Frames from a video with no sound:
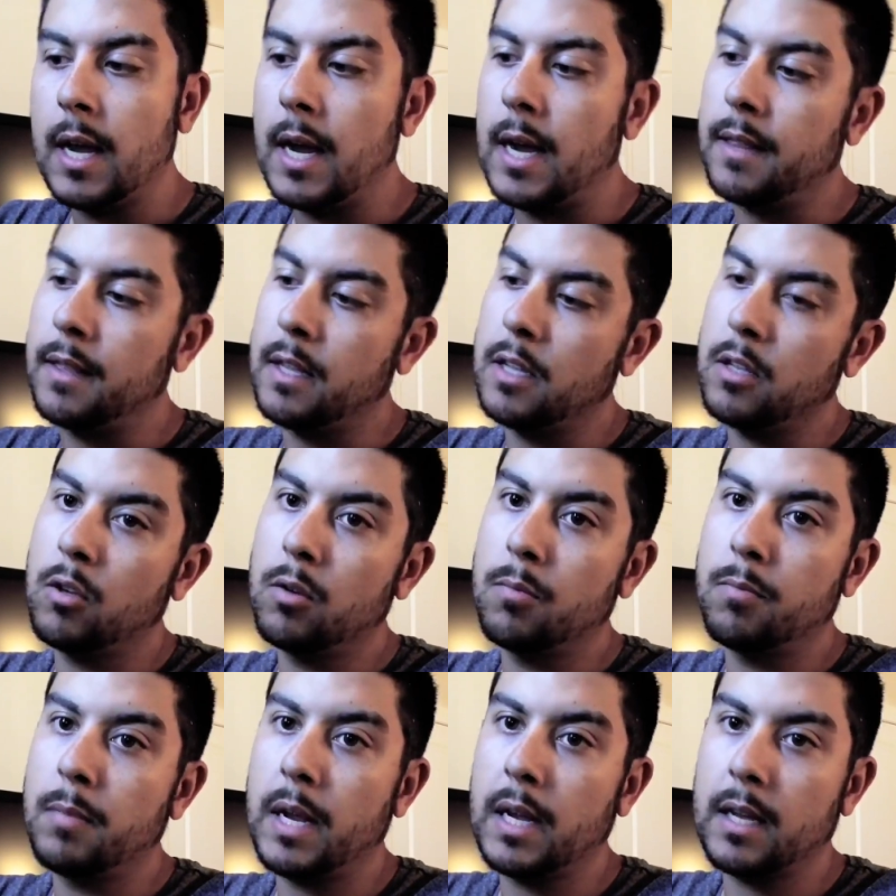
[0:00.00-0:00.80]
and then
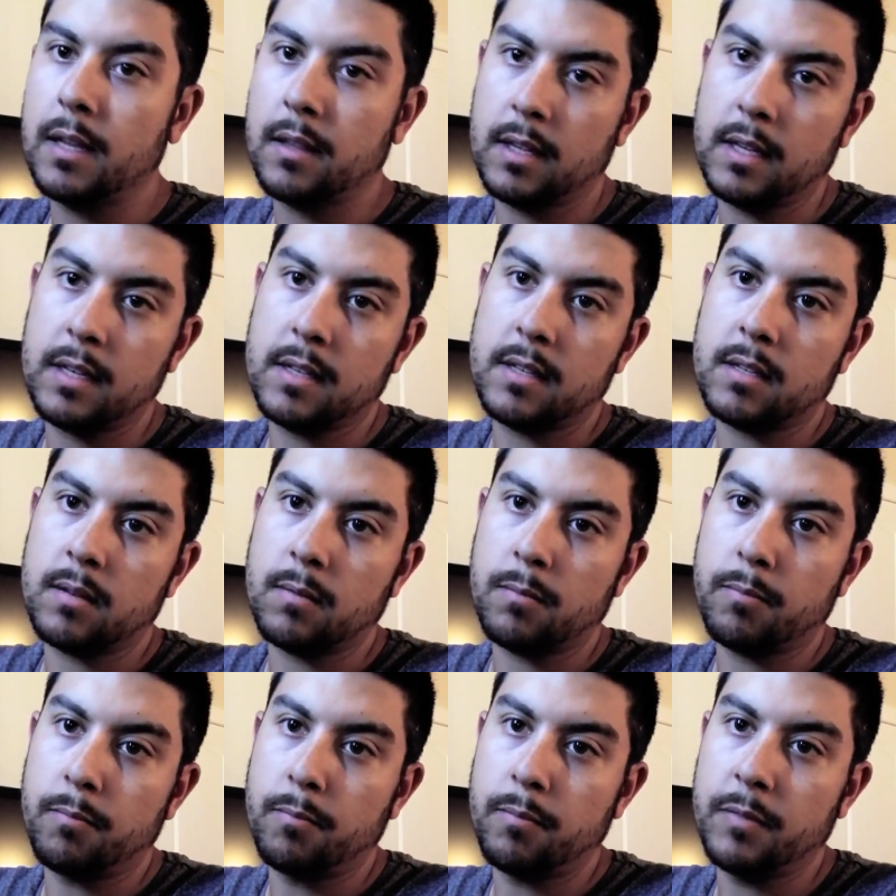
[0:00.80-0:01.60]
you'd make
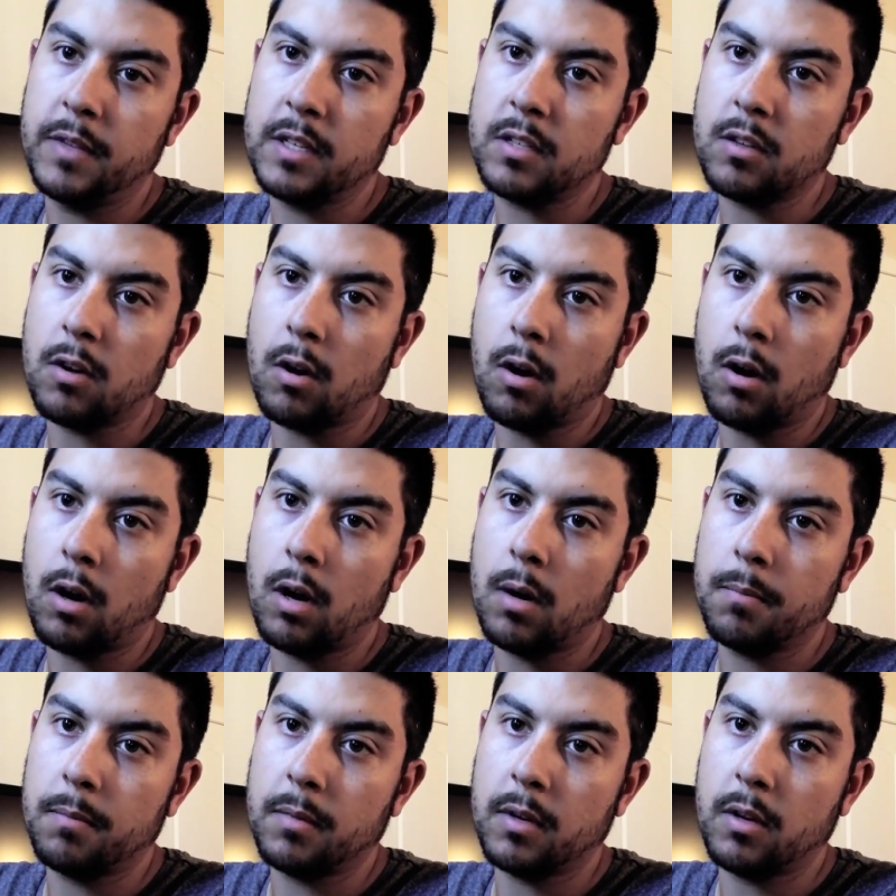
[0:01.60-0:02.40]
this
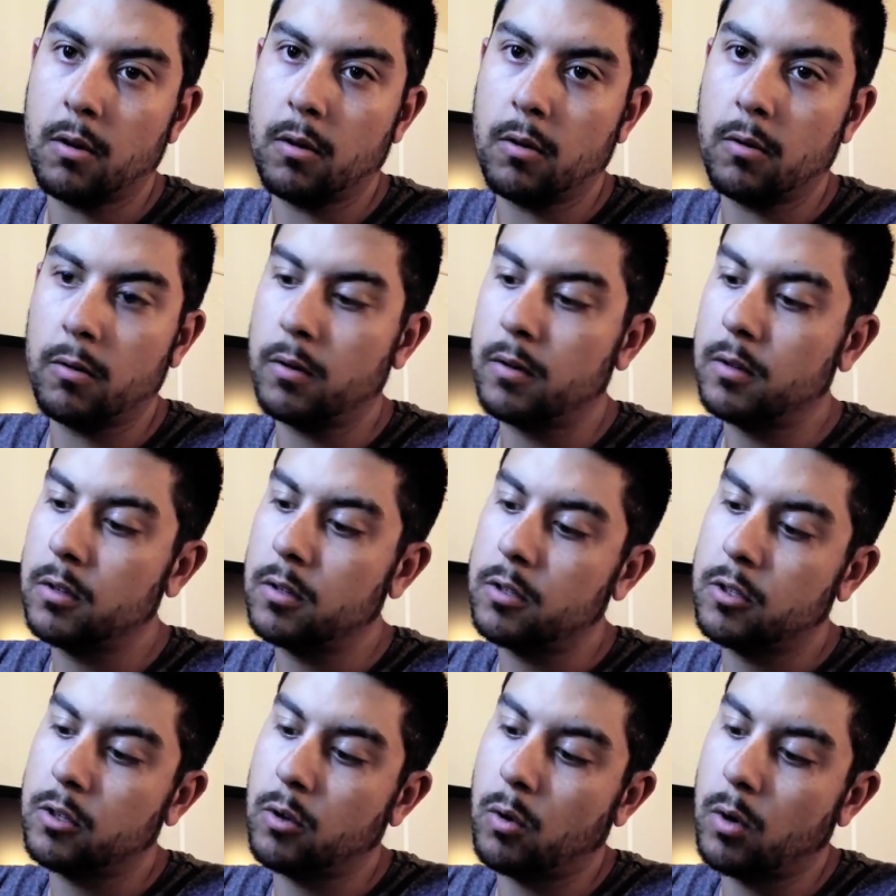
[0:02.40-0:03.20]
arm go
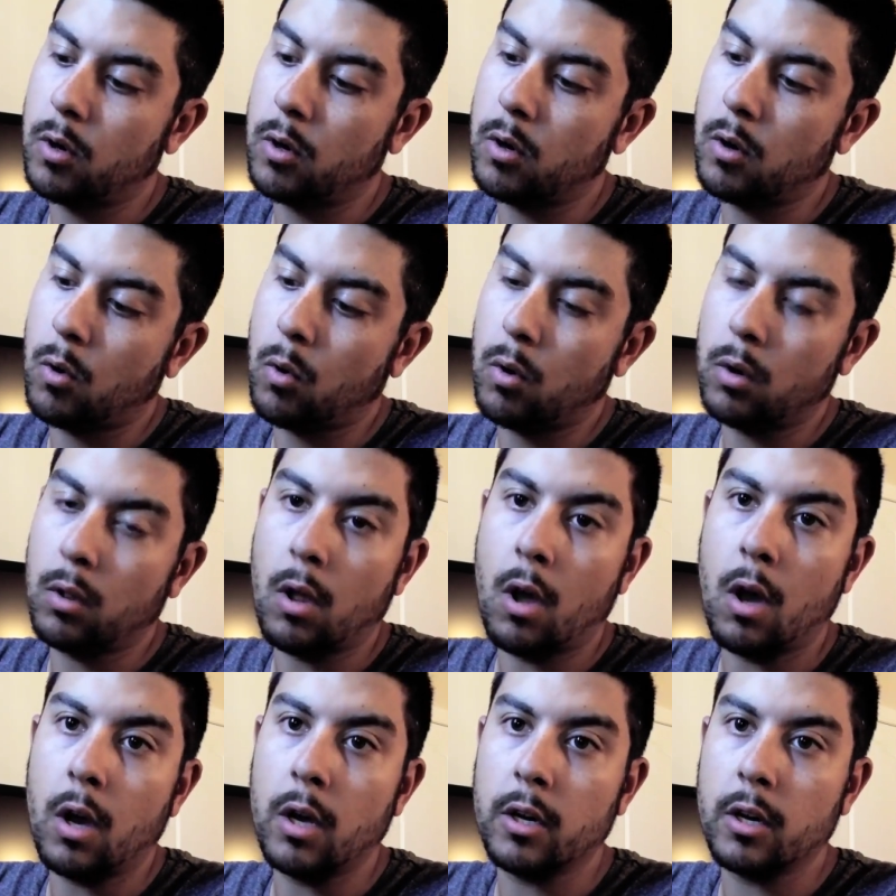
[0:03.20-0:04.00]
shorter or
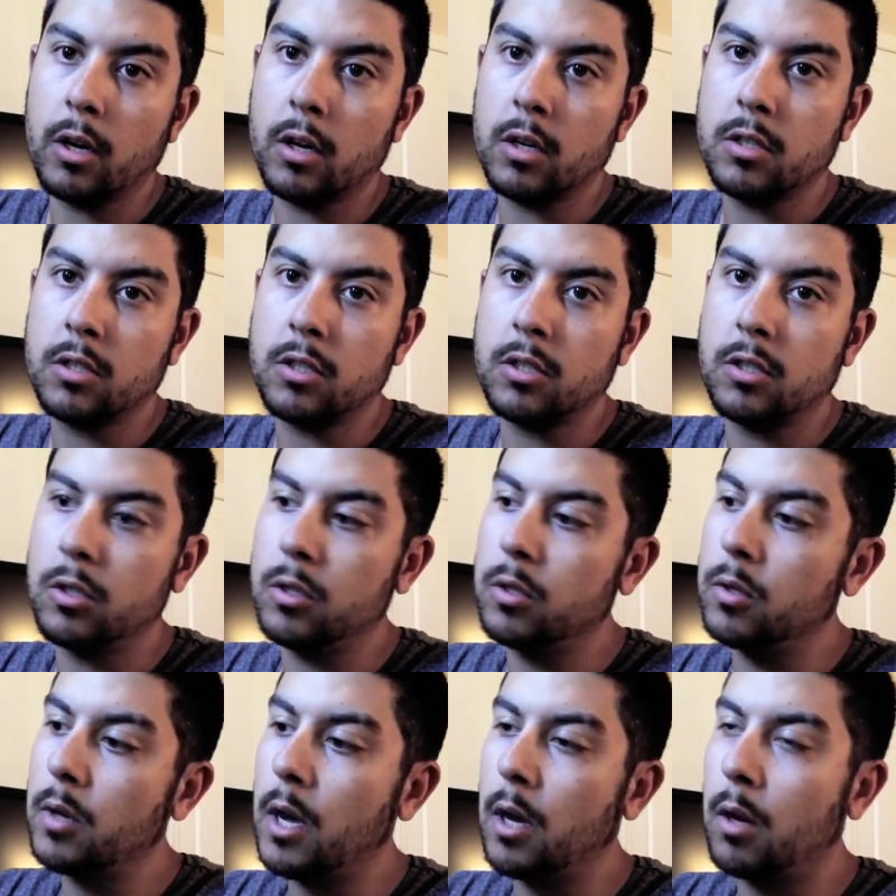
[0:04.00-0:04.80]
longer
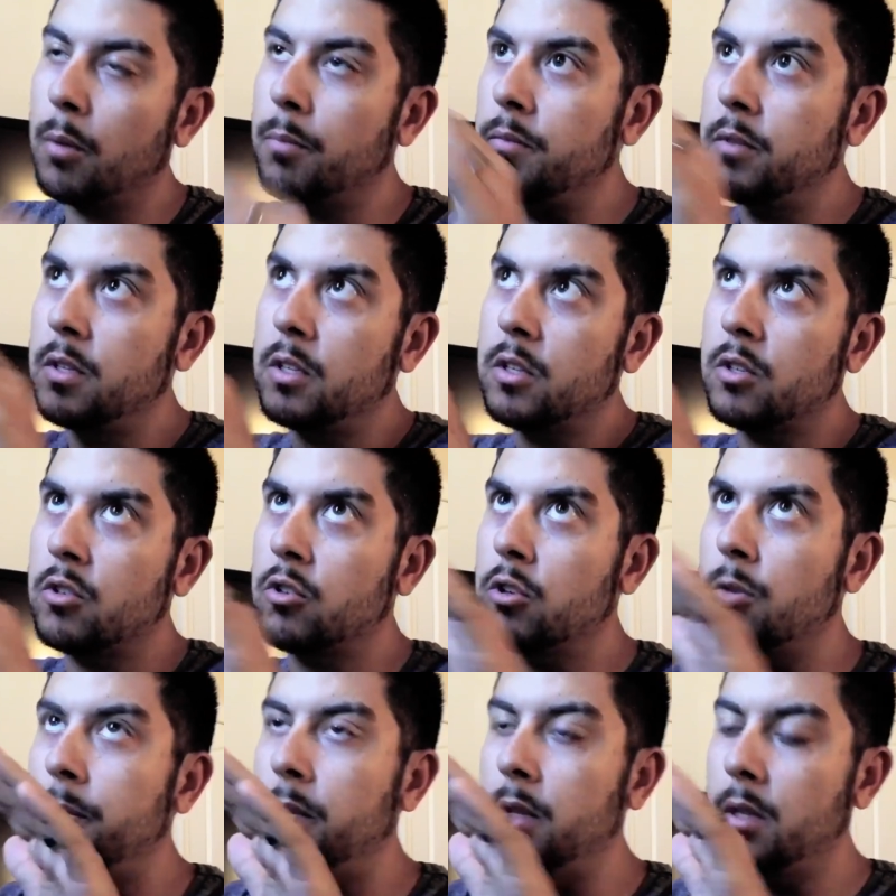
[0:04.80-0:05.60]
to help
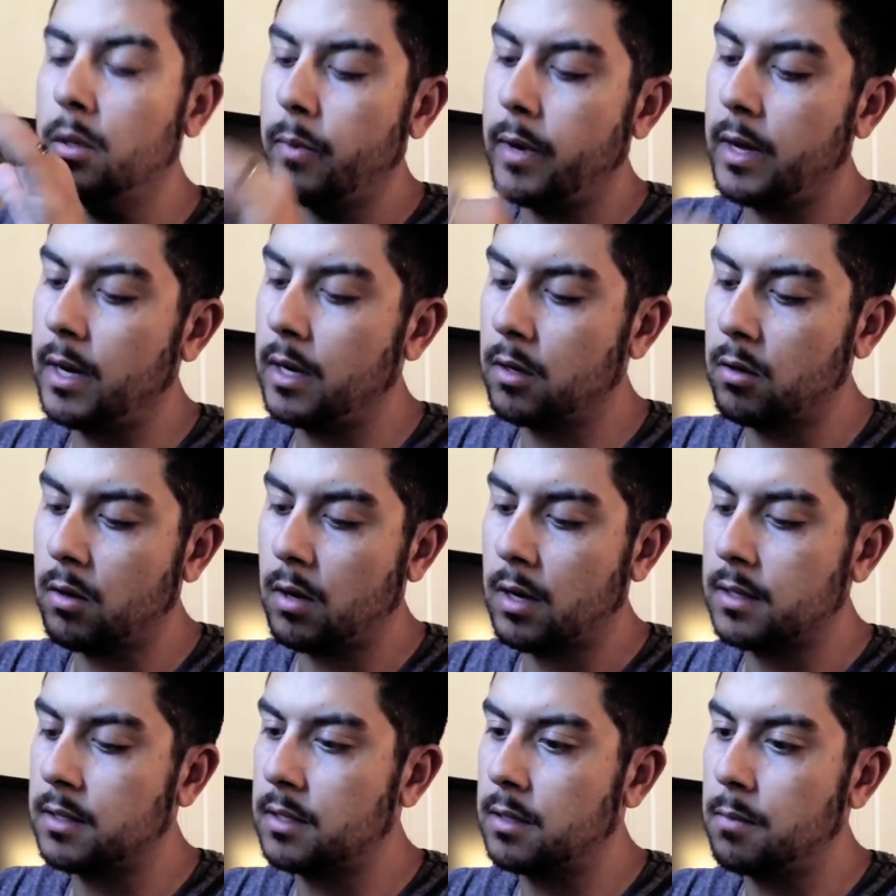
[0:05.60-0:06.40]
distribute the weight
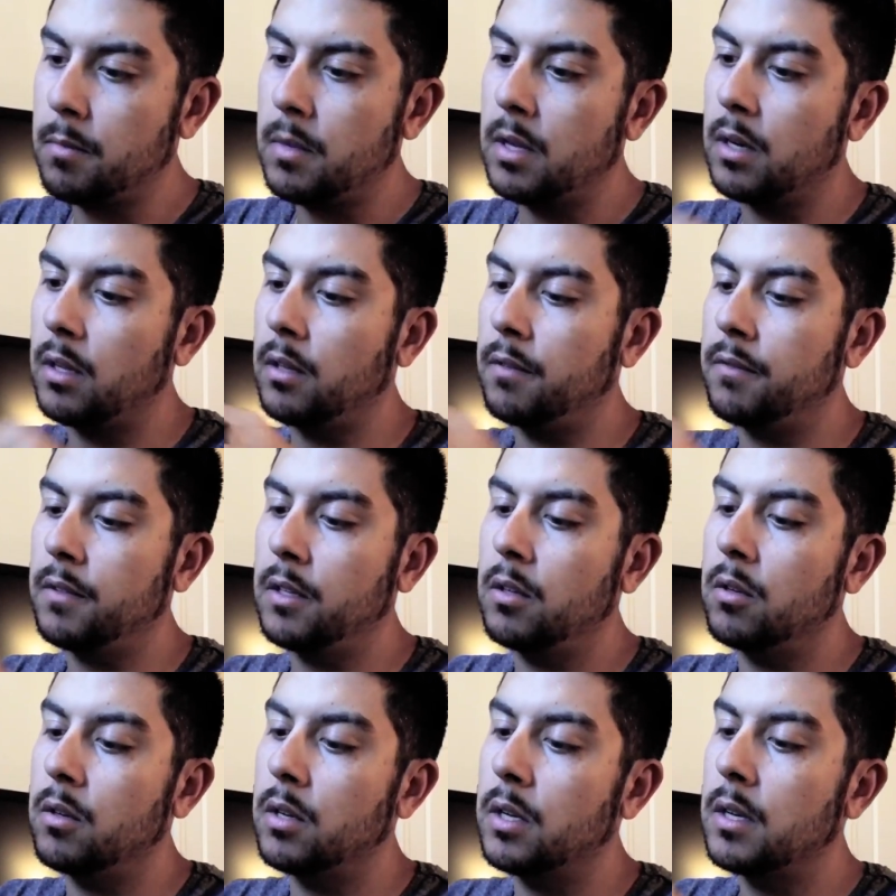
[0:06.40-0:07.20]
across the middle of
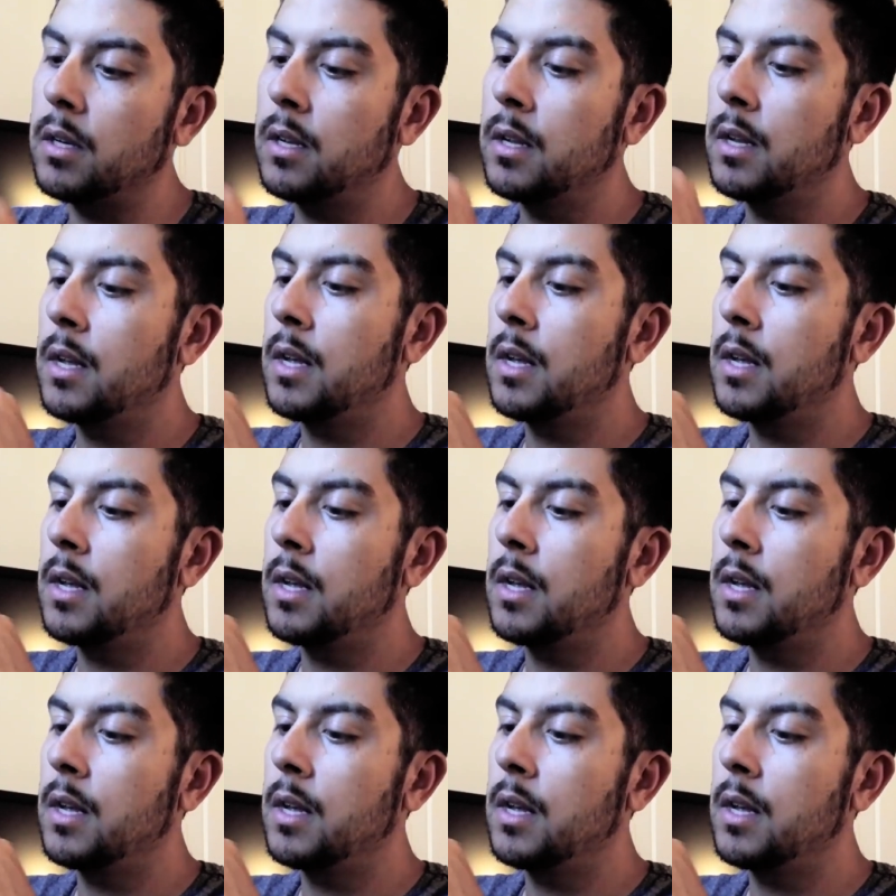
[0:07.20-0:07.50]
the unit.